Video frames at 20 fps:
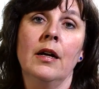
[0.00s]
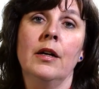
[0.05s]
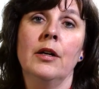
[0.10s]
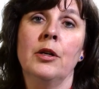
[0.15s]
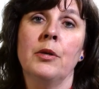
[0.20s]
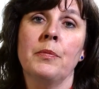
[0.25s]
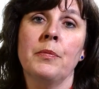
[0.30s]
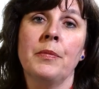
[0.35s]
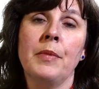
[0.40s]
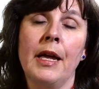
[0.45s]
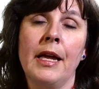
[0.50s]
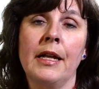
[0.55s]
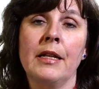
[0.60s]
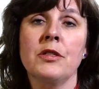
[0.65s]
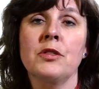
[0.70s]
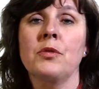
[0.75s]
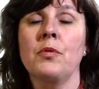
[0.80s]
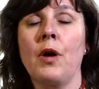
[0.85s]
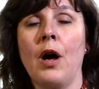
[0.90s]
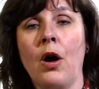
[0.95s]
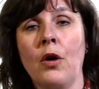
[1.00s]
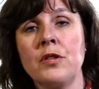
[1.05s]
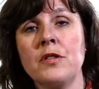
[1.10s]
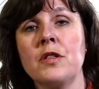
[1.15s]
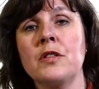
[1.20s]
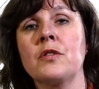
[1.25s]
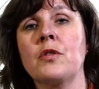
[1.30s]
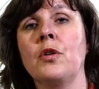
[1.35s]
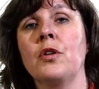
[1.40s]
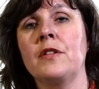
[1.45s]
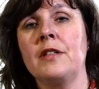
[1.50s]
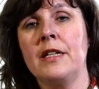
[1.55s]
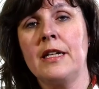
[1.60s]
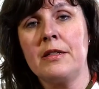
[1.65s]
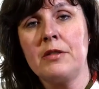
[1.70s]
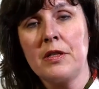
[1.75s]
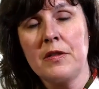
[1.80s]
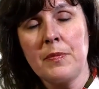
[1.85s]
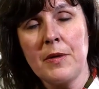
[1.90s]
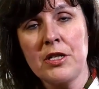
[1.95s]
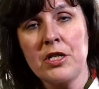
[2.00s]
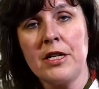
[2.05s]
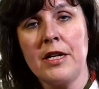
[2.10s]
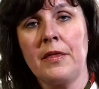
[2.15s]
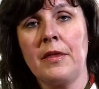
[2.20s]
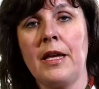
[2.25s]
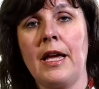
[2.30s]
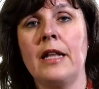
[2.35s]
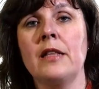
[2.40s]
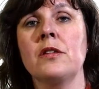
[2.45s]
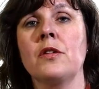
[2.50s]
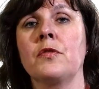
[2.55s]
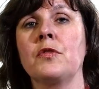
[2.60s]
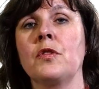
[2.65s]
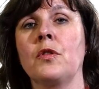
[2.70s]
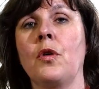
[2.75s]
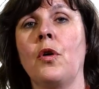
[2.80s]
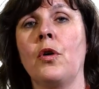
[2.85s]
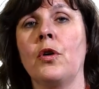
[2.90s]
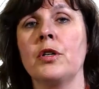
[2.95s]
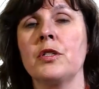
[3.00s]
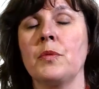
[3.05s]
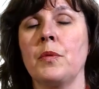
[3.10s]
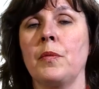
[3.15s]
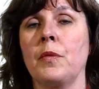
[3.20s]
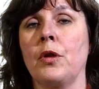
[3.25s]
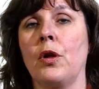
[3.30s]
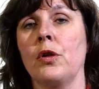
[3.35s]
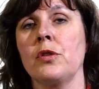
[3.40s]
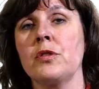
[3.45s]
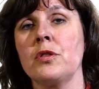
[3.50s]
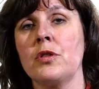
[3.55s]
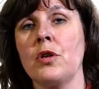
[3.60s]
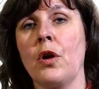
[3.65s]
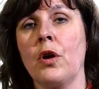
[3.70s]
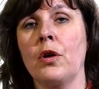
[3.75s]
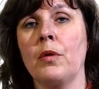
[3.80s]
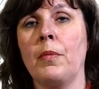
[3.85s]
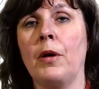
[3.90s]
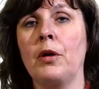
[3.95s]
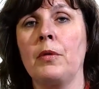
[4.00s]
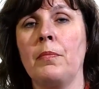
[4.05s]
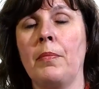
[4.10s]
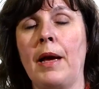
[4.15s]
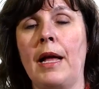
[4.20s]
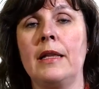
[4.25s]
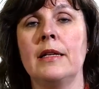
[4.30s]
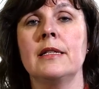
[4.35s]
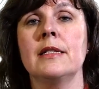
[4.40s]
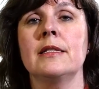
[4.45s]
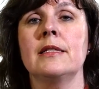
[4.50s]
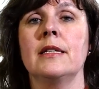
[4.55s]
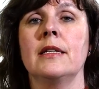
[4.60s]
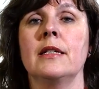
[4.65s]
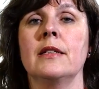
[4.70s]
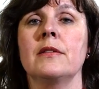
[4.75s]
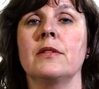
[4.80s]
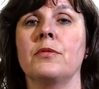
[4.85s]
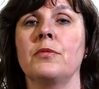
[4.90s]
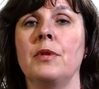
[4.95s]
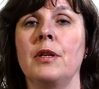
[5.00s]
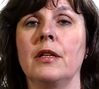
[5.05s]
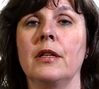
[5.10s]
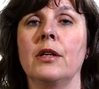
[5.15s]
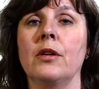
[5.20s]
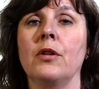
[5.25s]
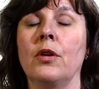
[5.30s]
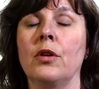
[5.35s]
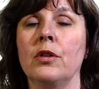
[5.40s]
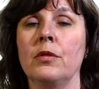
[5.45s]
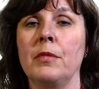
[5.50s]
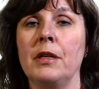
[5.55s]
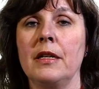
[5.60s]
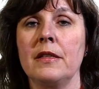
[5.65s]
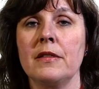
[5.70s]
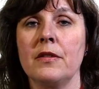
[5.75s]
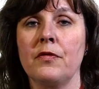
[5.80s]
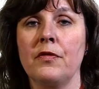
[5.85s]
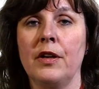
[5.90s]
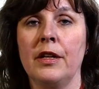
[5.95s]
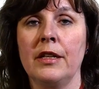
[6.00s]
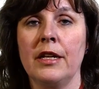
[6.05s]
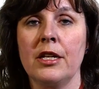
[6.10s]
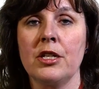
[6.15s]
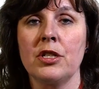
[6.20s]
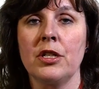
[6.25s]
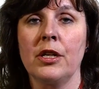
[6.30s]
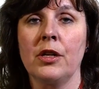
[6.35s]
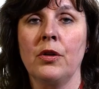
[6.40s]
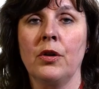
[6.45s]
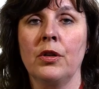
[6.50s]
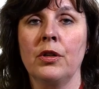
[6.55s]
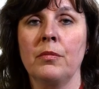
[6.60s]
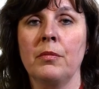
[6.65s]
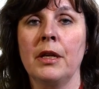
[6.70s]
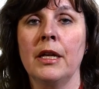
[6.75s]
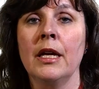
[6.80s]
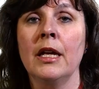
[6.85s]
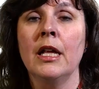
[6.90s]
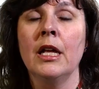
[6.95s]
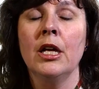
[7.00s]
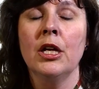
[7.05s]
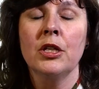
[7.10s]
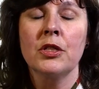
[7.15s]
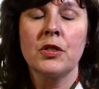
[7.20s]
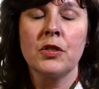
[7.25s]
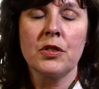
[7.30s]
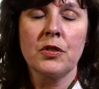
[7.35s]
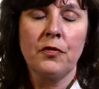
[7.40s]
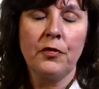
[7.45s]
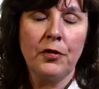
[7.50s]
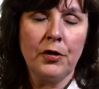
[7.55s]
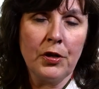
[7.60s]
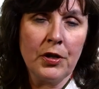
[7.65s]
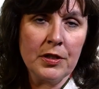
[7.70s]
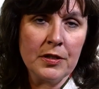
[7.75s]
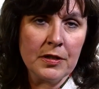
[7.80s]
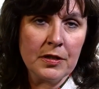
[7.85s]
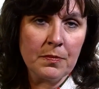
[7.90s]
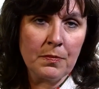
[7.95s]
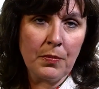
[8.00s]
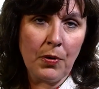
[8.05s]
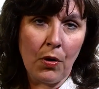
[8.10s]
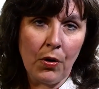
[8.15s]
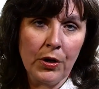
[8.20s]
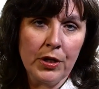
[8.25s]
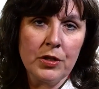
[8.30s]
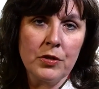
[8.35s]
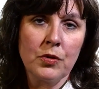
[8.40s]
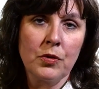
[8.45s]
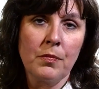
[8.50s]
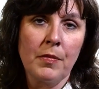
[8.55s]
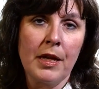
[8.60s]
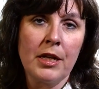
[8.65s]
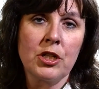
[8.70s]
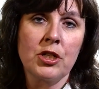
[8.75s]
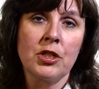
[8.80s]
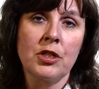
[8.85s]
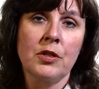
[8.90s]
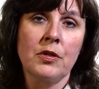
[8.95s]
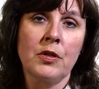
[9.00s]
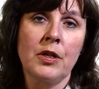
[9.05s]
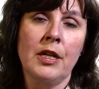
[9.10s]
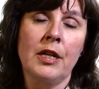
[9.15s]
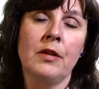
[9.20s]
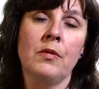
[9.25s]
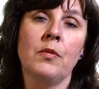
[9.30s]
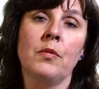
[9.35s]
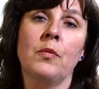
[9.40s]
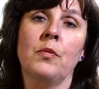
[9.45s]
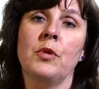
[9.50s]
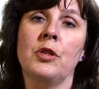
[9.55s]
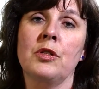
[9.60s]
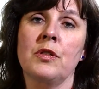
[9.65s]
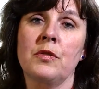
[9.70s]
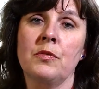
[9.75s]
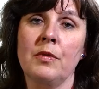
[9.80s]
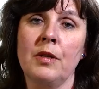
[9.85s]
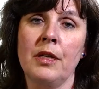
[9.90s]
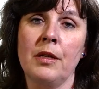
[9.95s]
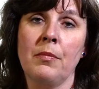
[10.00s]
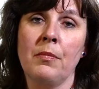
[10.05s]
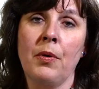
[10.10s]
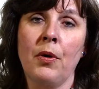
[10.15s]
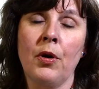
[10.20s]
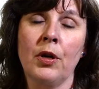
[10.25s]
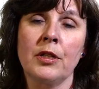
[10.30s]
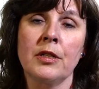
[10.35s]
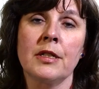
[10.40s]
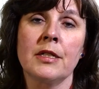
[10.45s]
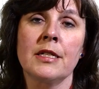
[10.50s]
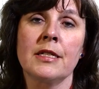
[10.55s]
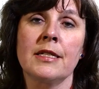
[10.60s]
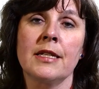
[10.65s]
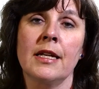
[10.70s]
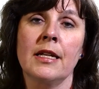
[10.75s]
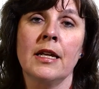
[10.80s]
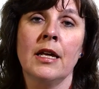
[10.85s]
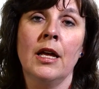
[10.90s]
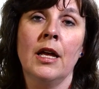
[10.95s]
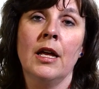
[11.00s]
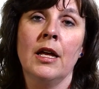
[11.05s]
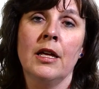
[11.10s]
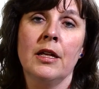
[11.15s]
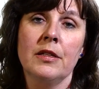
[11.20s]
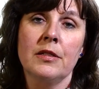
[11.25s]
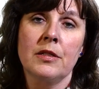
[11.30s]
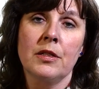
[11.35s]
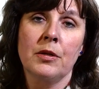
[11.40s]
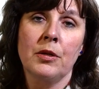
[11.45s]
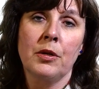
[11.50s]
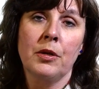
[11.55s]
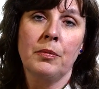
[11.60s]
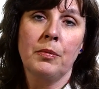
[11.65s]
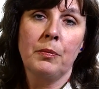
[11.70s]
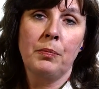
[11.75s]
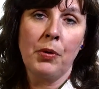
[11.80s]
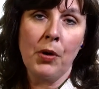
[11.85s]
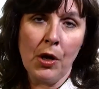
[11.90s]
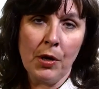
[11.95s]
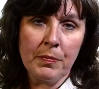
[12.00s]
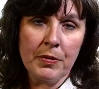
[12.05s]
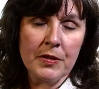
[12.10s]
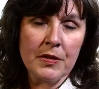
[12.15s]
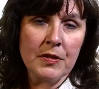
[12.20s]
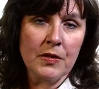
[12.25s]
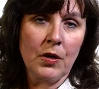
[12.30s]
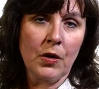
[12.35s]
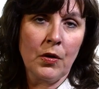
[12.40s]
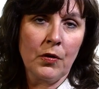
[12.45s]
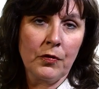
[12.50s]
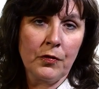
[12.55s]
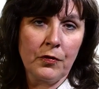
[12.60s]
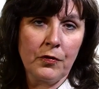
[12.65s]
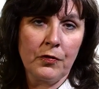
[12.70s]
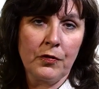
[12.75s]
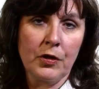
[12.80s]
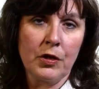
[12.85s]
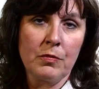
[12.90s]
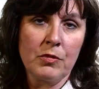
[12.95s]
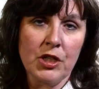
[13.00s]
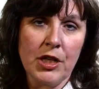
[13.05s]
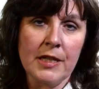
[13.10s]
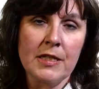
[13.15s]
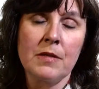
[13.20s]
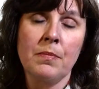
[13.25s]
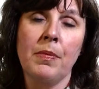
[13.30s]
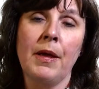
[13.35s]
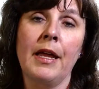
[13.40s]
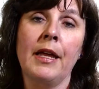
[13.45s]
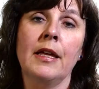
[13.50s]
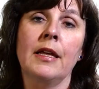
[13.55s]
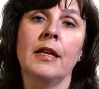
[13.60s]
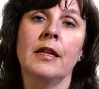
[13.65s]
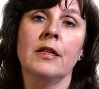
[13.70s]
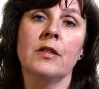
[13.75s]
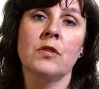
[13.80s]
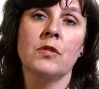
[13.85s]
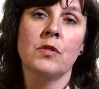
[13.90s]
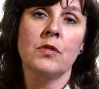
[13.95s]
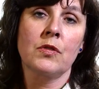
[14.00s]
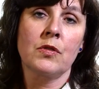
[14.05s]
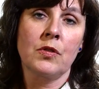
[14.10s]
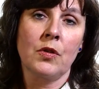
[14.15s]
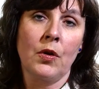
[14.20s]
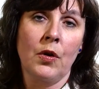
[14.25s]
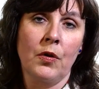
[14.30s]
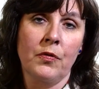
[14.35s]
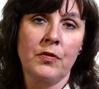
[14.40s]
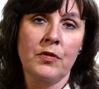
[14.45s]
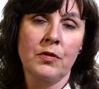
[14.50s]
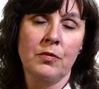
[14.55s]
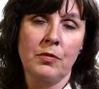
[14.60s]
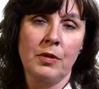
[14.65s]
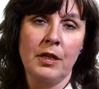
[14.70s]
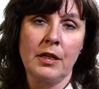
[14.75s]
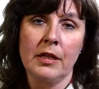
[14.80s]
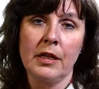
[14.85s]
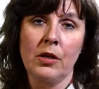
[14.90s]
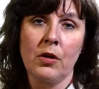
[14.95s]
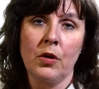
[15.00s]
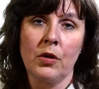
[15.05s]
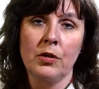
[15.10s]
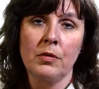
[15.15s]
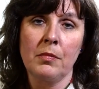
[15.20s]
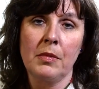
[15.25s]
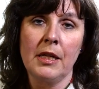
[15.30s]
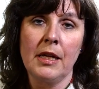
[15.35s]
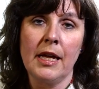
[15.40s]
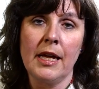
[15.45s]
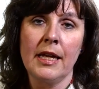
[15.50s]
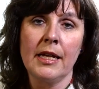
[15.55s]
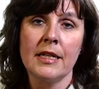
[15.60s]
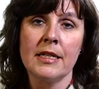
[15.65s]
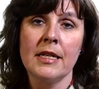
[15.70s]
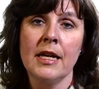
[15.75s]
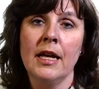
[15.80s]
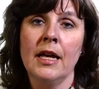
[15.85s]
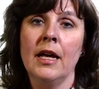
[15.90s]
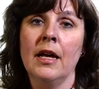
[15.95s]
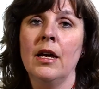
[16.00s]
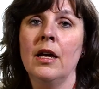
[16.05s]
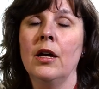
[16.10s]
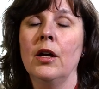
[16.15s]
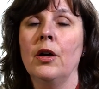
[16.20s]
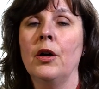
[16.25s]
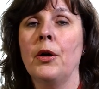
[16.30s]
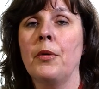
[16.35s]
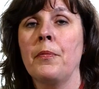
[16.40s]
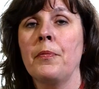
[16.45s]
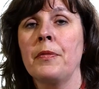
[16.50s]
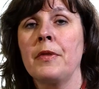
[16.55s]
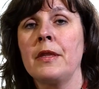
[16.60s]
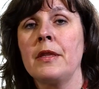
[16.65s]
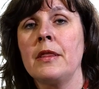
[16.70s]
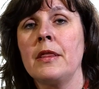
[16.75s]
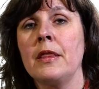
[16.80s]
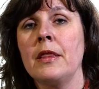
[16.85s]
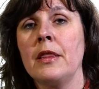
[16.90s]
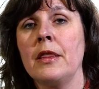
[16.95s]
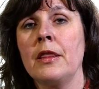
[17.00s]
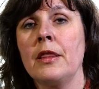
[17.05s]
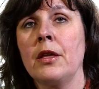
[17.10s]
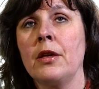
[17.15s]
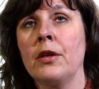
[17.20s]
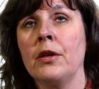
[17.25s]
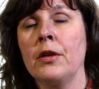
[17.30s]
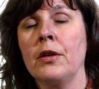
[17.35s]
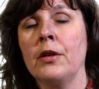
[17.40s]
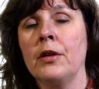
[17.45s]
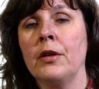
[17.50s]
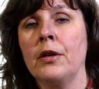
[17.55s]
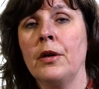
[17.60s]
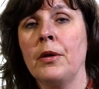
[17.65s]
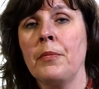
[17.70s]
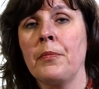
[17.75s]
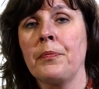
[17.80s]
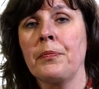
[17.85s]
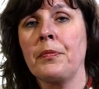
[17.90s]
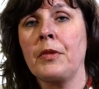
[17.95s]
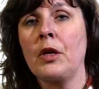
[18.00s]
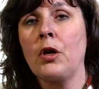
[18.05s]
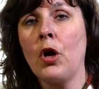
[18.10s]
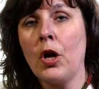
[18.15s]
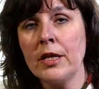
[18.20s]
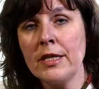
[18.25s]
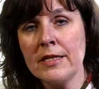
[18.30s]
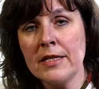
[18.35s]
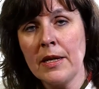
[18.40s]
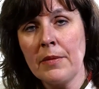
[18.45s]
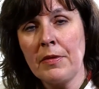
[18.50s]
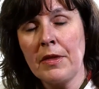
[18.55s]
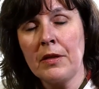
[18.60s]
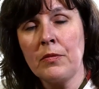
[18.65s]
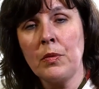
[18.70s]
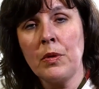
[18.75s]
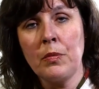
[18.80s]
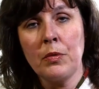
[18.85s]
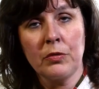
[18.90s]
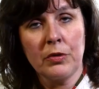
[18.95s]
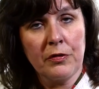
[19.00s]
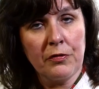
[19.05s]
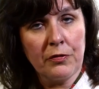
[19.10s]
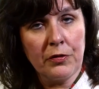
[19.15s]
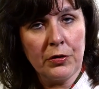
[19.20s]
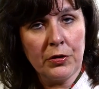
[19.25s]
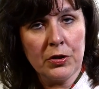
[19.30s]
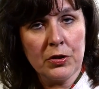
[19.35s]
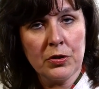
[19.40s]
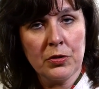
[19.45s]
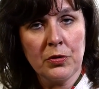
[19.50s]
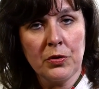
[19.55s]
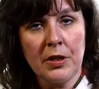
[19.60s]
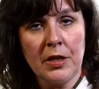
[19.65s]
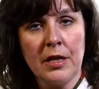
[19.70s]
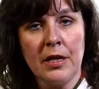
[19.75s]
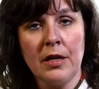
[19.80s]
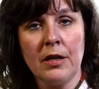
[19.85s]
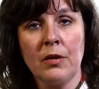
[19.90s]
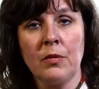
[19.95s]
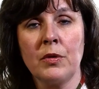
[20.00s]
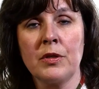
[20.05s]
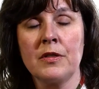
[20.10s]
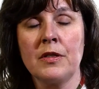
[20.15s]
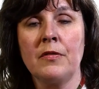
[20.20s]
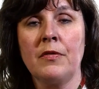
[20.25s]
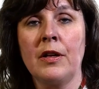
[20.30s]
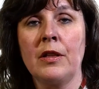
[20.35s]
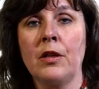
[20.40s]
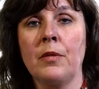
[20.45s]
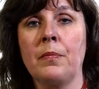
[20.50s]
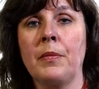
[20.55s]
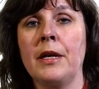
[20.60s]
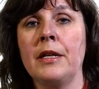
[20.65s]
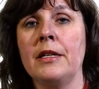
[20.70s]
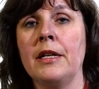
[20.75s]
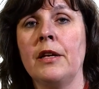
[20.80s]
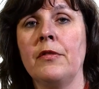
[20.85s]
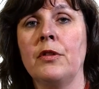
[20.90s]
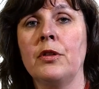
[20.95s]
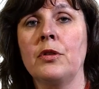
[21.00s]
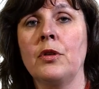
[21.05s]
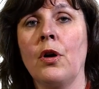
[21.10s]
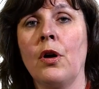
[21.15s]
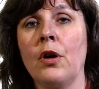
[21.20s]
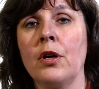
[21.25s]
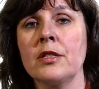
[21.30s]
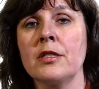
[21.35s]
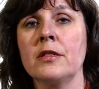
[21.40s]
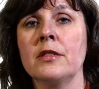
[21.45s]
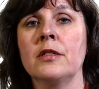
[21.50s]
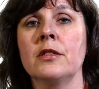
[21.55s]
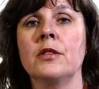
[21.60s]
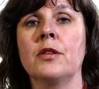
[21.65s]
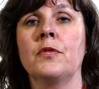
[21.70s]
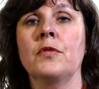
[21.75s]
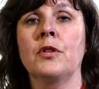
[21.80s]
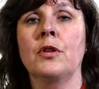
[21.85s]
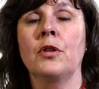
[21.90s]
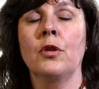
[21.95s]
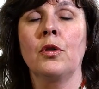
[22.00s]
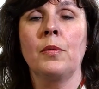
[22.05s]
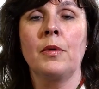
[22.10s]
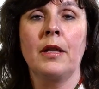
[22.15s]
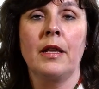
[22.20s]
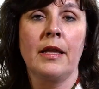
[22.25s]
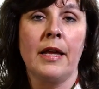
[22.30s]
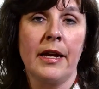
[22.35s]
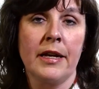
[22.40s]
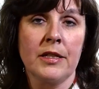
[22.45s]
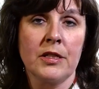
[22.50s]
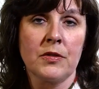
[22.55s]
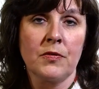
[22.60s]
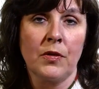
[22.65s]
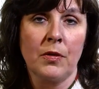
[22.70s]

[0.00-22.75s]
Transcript: And throughout this course, and especially at the end of the course, we will also talk about balancing the real economy and the financial economy. So the first point to mention, and which is really important, is that the purpose of just banking is to serve the real economy. And the concept that we will refer to here was developed by David Causland of the Global Alliance for